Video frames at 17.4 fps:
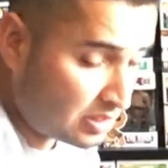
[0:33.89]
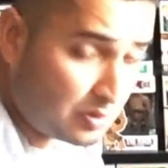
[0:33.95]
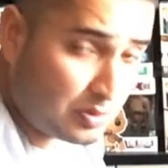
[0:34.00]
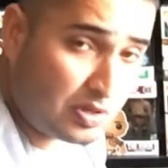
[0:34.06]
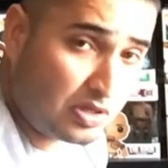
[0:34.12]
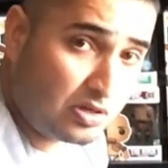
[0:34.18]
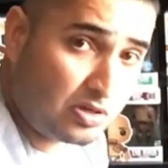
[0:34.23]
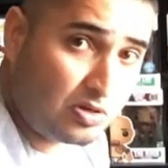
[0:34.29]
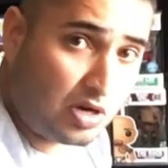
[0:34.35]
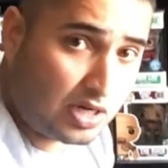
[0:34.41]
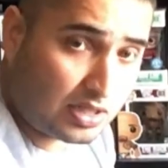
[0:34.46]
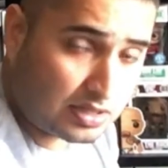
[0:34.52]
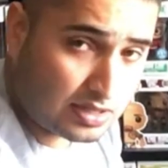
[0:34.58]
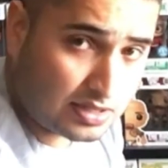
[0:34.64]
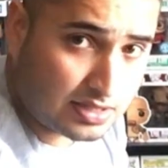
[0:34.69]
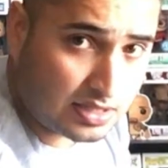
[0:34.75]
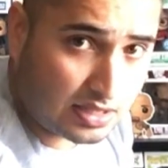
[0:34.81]
We're going to
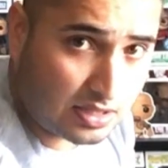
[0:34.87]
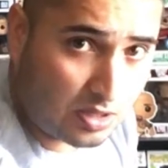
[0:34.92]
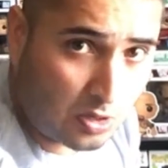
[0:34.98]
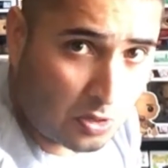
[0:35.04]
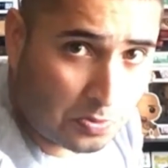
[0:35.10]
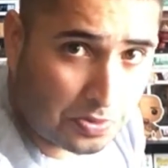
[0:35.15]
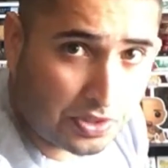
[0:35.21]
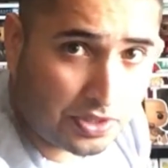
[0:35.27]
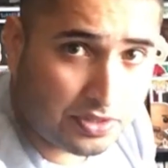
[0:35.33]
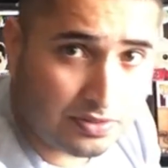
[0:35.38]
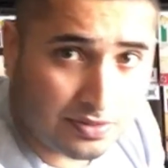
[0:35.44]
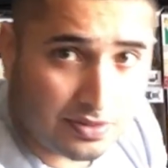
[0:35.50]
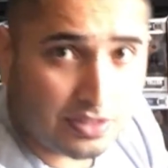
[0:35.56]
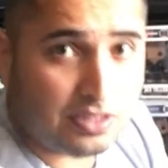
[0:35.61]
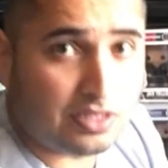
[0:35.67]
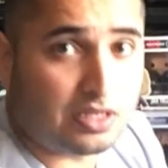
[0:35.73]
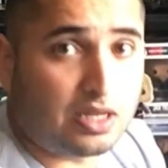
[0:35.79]
crack this thing open,
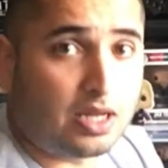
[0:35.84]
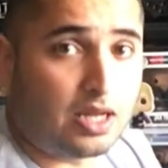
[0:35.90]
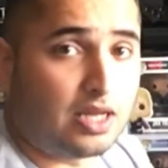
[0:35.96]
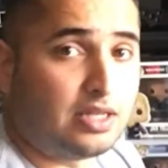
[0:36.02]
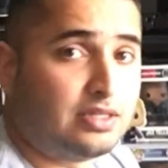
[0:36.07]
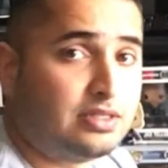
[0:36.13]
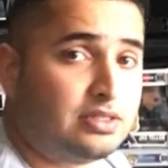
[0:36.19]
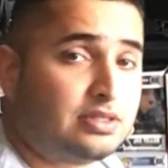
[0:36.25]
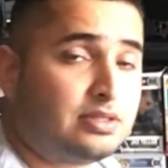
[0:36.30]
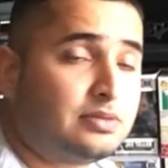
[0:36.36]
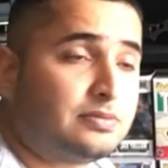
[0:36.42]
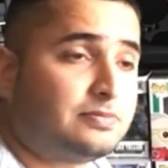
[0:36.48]
and